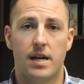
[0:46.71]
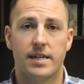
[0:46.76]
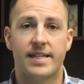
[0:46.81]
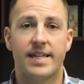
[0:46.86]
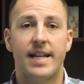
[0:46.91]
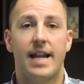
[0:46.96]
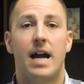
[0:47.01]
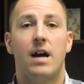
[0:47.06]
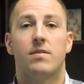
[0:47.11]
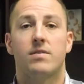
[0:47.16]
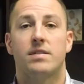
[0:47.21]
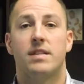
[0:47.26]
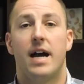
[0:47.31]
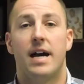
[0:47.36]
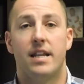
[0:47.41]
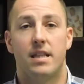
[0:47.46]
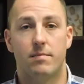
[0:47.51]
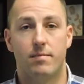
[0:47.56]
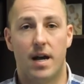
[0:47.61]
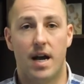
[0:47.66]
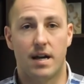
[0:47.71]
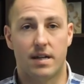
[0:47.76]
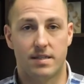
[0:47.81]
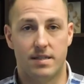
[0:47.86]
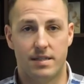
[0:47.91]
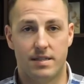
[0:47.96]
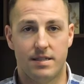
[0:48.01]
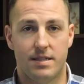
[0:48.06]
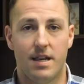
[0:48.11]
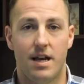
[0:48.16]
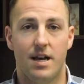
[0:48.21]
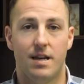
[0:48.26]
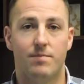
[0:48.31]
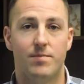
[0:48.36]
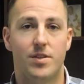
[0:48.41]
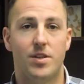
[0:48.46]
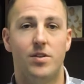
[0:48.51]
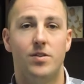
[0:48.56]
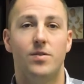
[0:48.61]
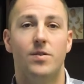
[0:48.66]
get outside of the box. It's time
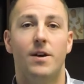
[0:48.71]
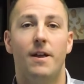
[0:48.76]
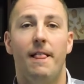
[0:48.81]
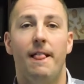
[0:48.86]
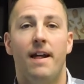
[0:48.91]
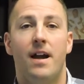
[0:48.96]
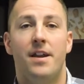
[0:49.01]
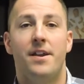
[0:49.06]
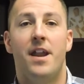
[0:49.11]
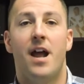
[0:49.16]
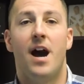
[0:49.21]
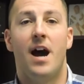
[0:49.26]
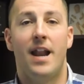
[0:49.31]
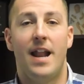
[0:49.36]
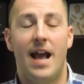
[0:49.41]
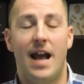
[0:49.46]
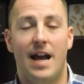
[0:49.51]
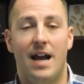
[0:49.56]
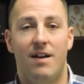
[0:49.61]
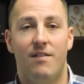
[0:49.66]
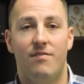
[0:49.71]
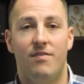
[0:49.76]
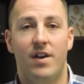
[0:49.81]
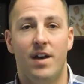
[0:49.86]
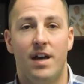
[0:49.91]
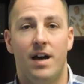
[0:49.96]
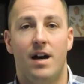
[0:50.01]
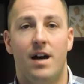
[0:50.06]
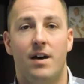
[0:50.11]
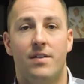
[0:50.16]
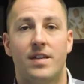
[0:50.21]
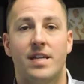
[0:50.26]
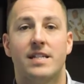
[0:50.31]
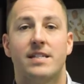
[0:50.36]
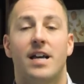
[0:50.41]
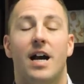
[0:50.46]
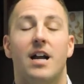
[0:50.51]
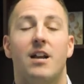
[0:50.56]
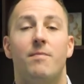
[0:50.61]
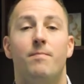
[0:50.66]
to not have the
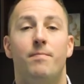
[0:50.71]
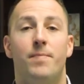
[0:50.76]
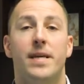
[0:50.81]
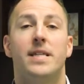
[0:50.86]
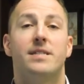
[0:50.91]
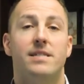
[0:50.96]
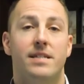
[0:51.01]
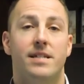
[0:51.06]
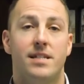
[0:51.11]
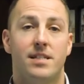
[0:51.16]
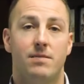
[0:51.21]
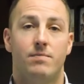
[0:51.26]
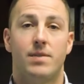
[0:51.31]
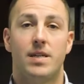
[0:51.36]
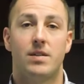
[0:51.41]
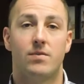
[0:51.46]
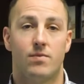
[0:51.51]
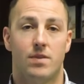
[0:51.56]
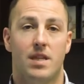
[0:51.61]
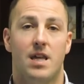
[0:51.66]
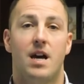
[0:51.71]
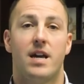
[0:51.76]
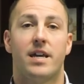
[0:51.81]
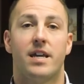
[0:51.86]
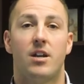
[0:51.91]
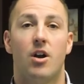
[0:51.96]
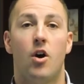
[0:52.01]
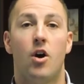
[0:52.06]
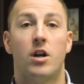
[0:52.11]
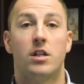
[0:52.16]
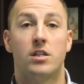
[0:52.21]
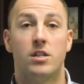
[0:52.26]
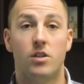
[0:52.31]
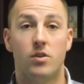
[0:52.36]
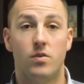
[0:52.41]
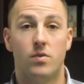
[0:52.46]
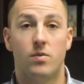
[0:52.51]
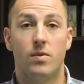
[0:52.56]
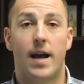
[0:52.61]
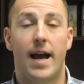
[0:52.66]
entire business be reliant on
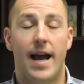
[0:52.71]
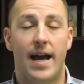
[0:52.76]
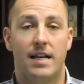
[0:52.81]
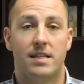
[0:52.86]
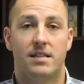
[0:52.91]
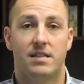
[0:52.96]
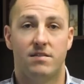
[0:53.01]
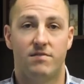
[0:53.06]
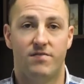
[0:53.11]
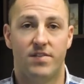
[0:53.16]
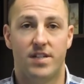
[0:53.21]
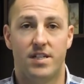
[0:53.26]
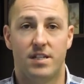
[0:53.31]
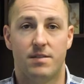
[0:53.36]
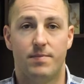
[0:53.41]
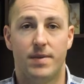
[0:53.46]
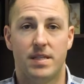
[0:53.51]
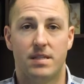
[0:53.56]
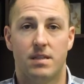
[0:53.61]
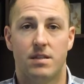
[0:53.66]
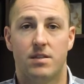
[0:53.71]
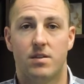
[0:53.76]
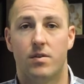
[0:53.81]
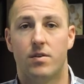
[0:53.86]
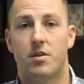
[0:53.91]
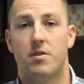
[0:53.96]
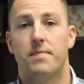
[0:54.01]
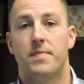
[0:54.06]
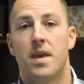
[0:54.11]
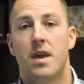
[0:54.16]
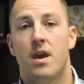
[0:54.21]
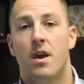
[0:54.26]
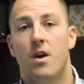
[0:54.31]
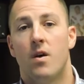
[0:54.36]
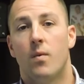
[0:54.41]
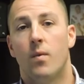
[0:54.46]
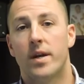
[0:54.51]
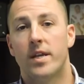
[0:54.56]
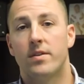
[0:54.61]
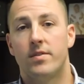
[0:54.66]
you as the fitness business owner.
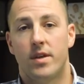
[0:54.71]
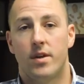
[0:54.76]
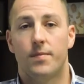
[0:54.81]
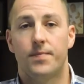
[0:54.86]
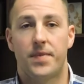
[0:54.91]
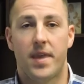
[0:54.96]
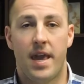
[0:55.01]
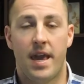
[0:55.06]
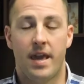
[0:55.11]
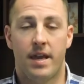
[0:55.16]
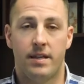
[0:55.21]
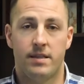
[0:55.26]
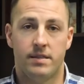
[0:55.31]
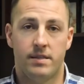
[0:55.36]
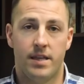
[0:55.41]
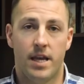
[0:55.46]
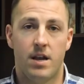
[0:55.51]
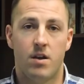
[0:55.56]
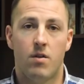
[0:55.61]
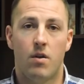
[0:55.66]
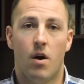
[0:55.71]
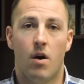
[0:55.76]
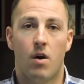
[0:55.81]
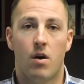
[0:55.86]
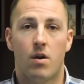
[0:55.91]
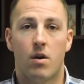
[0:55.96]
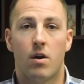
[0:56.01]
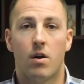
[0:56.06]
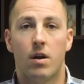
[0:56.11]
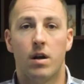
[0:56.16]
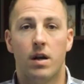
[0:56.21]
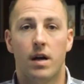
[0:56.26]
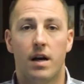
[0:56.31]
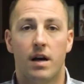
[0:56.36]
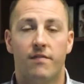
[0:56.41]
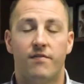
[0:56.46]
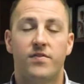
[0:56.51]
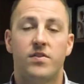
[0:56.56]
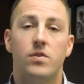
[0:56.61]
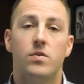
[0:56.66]
What do you do? And there are
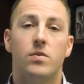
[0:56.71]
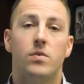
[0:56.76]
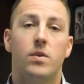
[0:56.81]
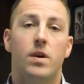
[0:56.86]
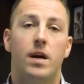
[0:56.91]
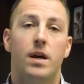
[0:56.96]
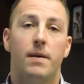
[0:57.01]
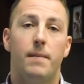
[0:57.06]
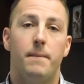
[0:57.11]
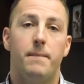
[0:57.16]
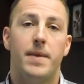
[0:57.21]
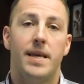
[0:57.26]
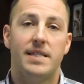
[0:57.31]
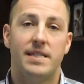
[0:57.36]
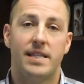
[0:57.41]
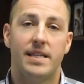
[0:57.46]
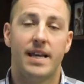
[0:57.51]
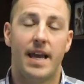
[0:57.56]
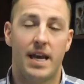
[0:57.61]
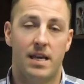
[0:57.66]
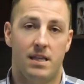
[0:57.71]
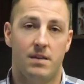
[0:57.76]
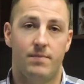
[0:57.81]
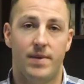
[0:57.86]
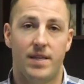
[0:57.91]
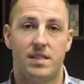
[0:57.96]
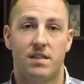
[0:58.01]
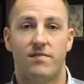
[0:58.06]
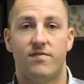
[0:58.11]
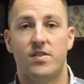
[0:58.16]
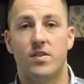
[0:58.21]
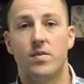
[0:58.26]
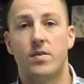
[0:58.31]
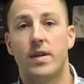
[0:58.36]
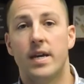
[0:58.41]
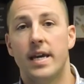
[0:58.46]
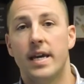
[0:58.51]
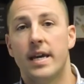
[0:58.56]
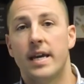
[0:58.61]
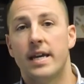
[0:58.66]
a few missing elements, a few
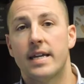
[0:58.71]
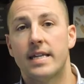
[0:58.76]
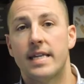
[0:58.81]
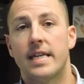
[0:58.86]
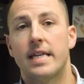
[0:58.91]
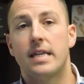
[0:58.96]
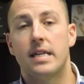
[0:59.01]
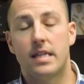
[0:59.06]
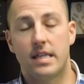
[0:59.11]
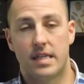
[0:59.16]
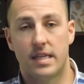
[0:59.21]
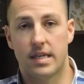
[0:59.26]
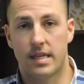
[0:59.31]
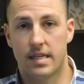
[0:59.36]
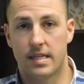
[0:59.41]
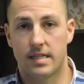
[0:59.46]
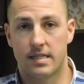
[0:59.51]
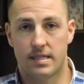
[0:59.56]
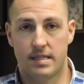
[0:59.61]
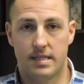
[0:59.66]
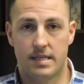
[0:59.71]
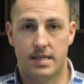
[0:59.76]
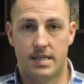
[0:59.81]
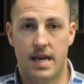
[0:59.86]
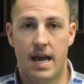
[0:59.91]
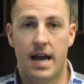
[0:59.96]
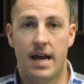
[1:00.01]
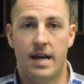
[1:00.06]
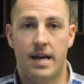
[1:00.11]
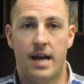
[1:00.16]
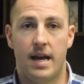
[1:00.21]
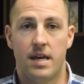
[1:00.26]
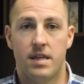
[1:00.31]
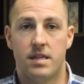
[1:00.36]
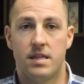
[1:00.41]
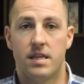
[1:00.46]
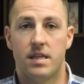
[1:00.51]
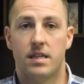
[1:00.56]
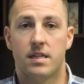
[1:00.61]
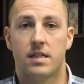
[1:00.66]
key things that I
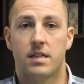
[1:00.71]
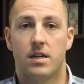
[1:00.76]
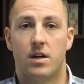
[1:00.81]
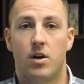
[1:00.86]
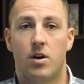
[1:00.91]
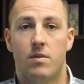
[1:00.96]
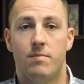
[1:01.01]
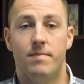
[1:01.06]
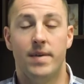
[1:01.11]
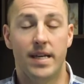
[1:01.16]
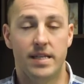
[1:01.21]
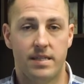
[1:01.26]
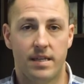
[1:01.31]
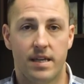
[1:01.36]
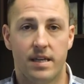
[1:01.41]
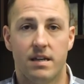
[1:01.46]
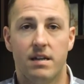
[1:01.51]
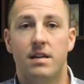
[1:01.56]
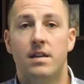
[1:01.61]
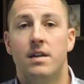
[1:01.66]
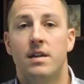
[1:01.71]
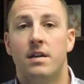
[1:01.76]
think are missing